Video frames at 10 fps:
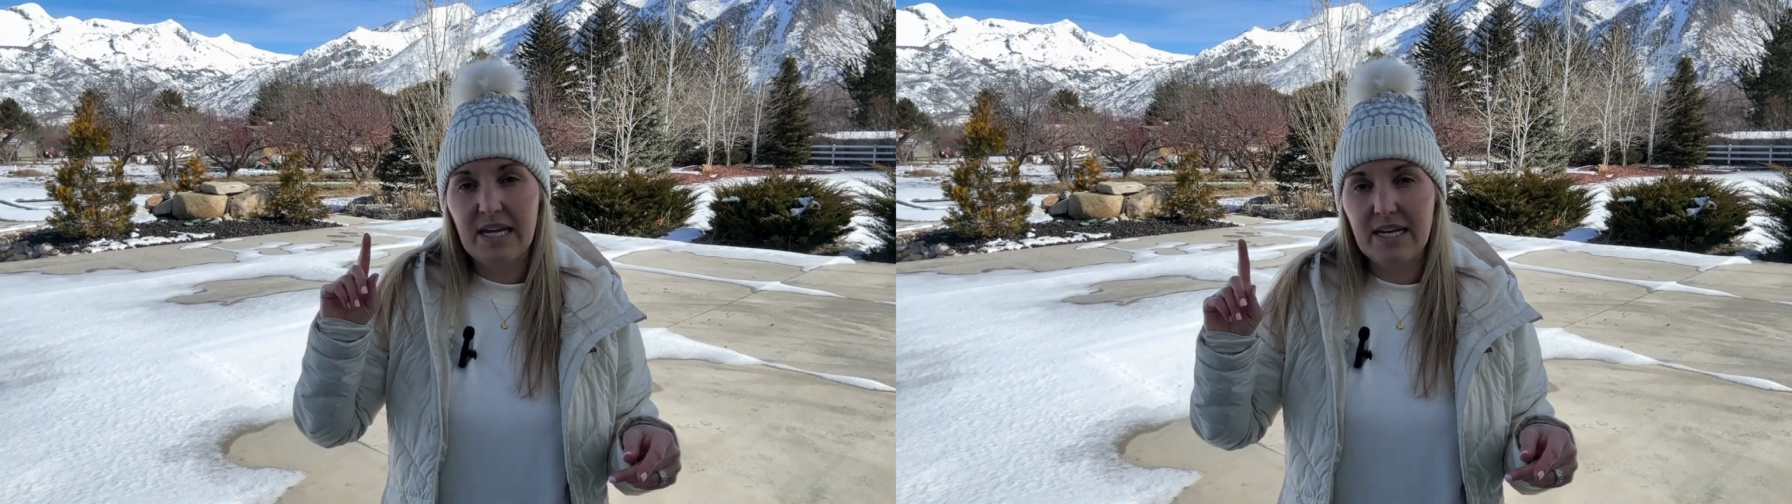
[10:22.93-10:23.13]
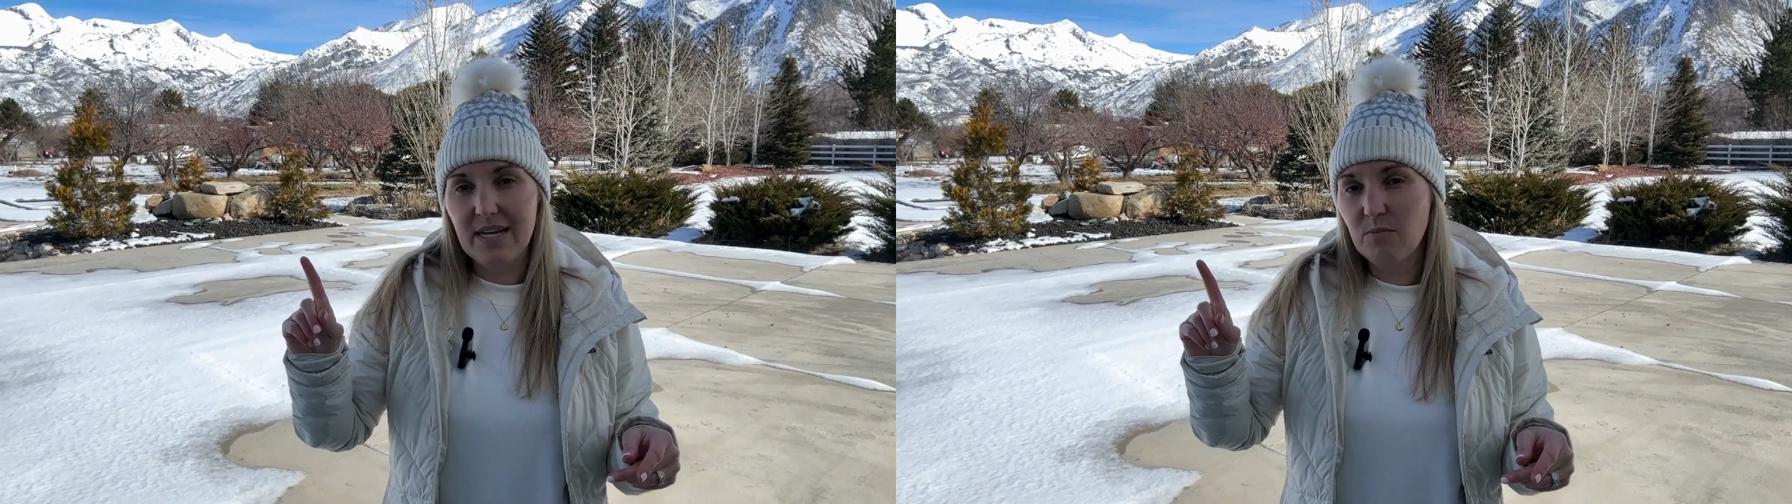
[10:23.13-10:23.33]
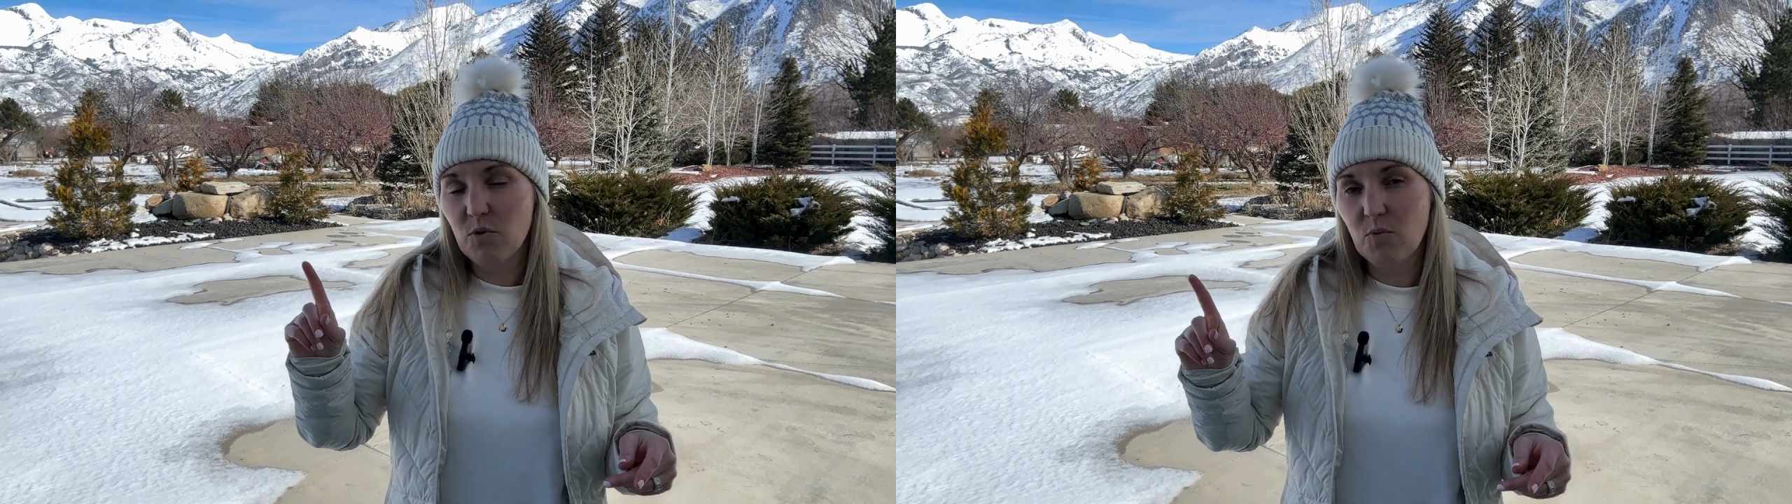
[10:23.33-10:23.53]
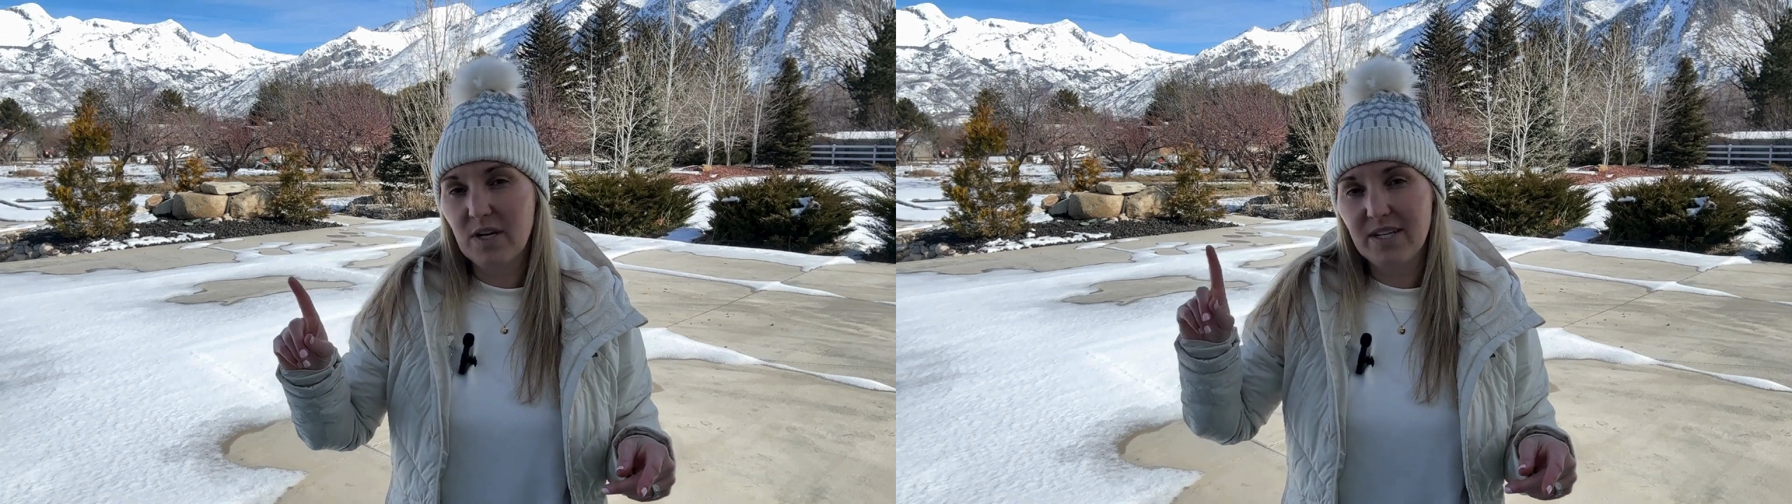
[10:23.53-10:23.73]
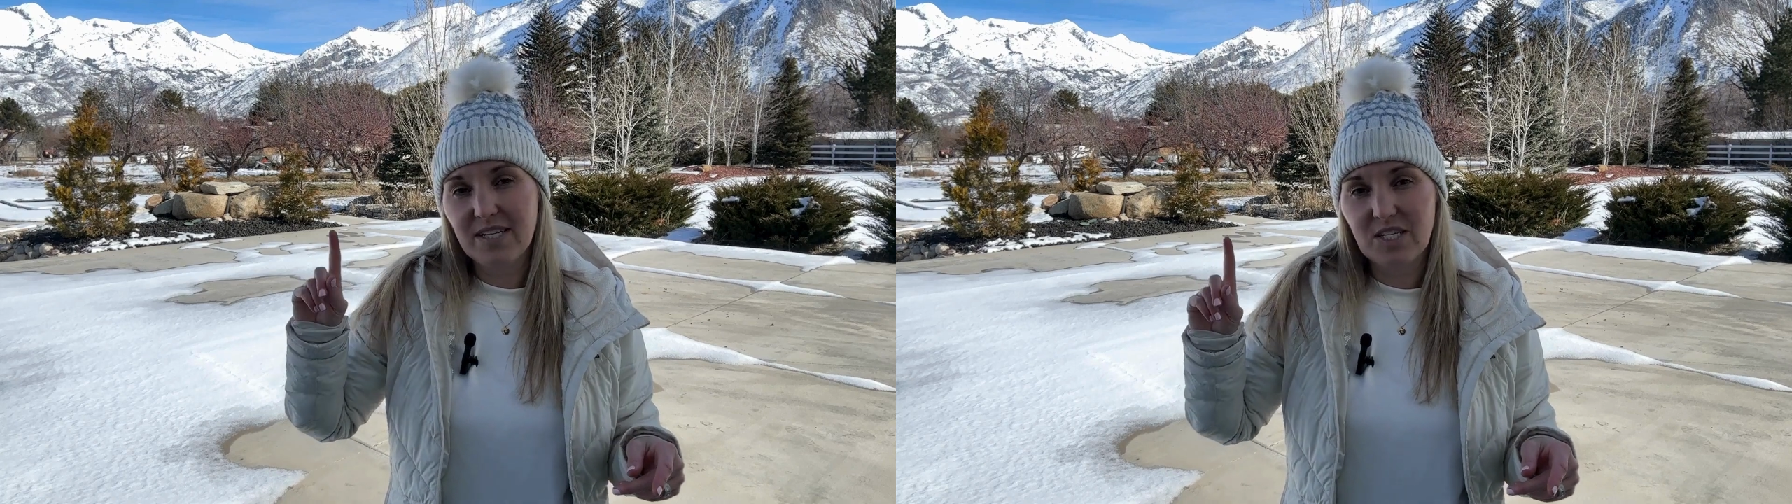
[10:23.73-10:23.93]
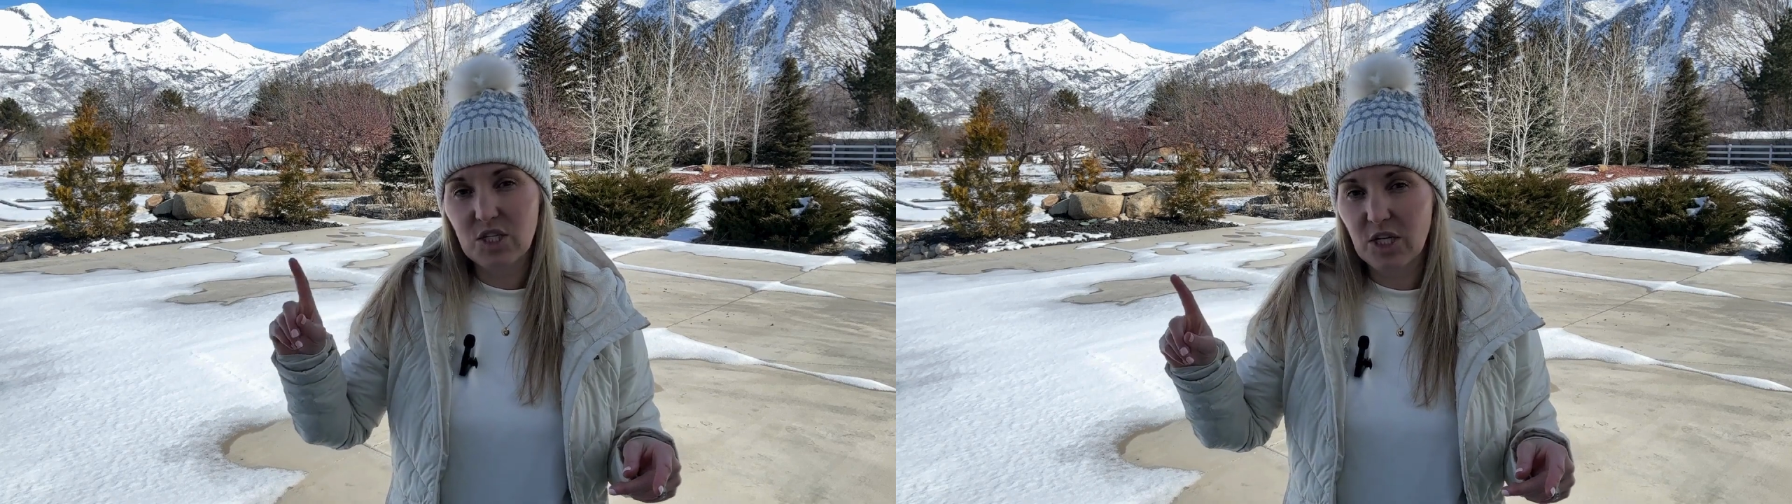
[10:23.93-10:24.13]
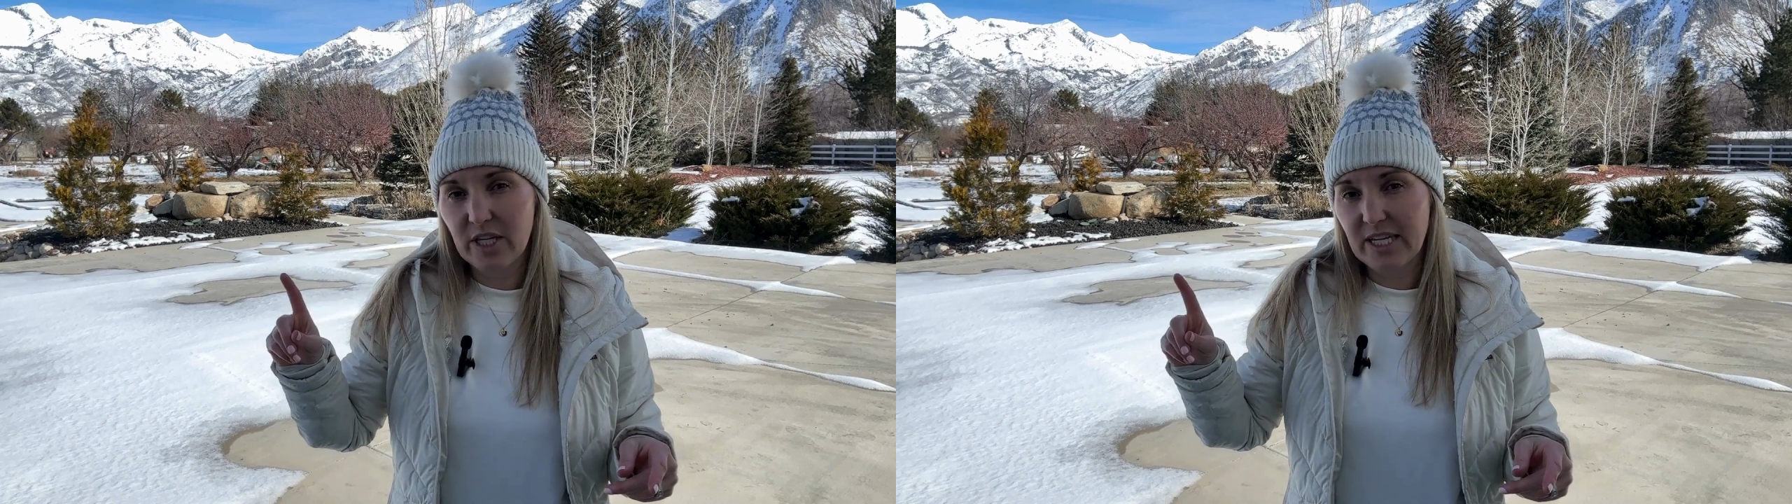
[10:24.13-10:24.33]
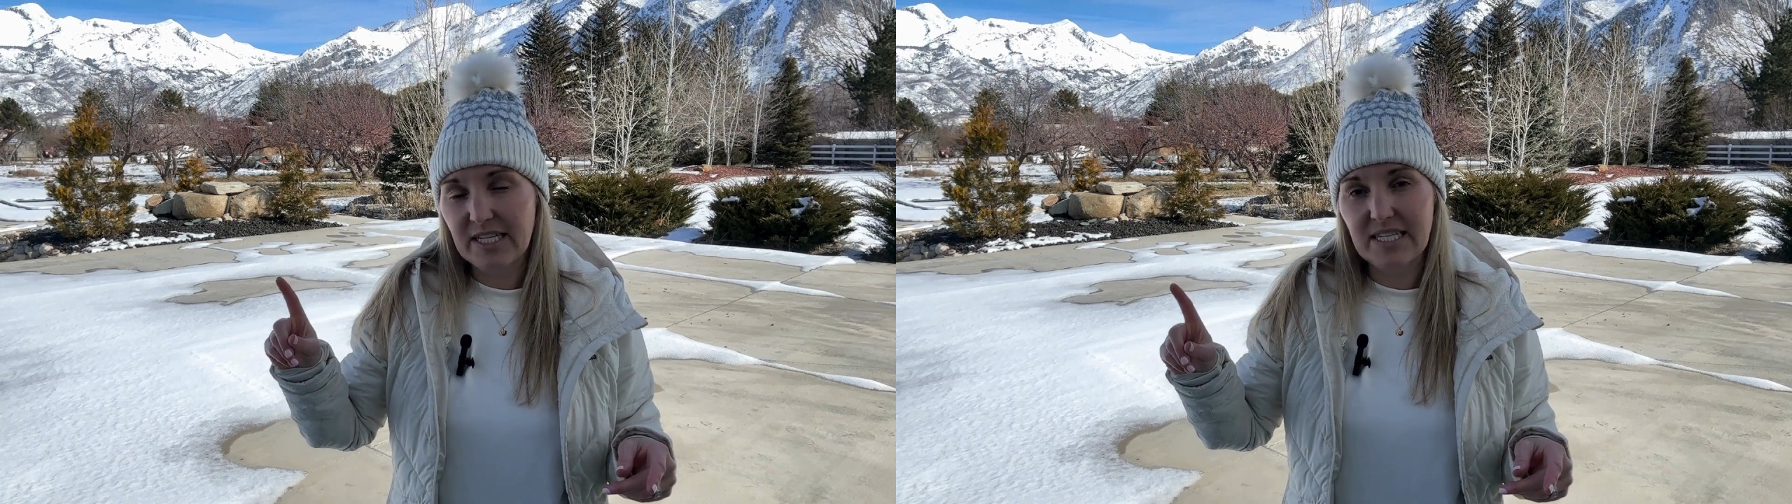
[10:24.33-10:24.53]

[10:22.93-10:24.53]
number one, Salt Lake